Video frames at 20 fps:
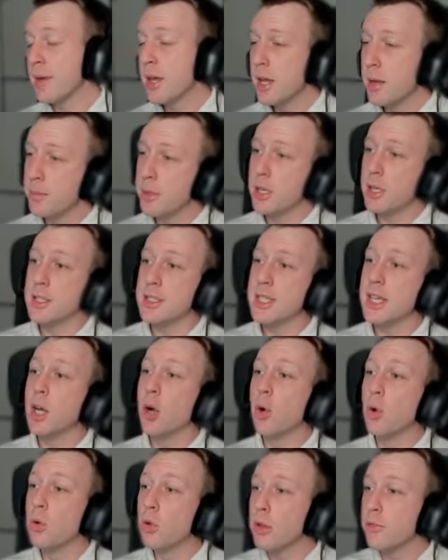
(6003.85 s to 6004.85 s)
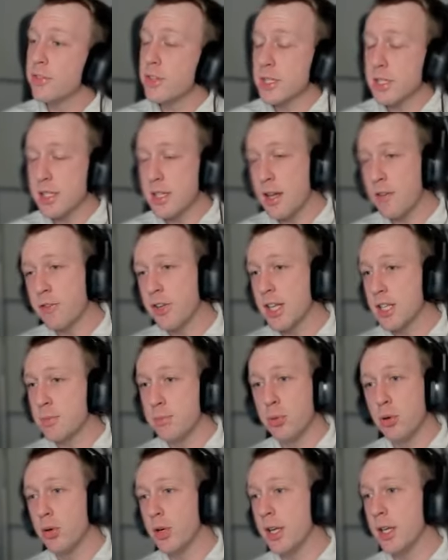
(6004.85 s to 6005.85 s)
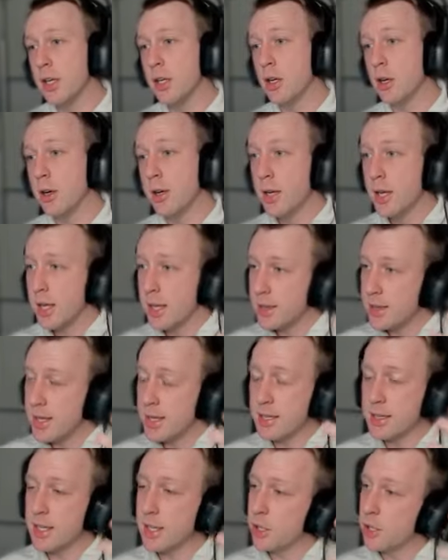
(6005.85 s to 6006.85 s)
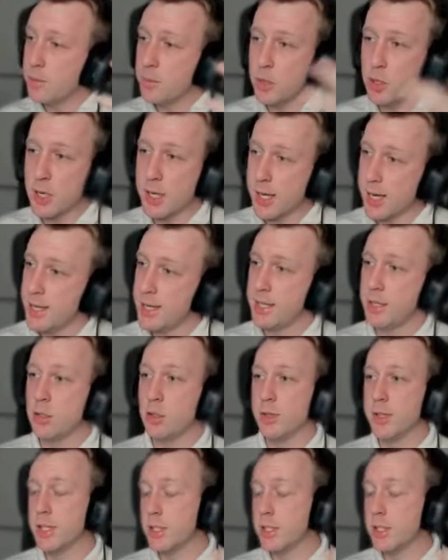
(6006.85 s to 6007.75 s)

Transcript: But you can see all of this stuff gets put, they're communicating it all.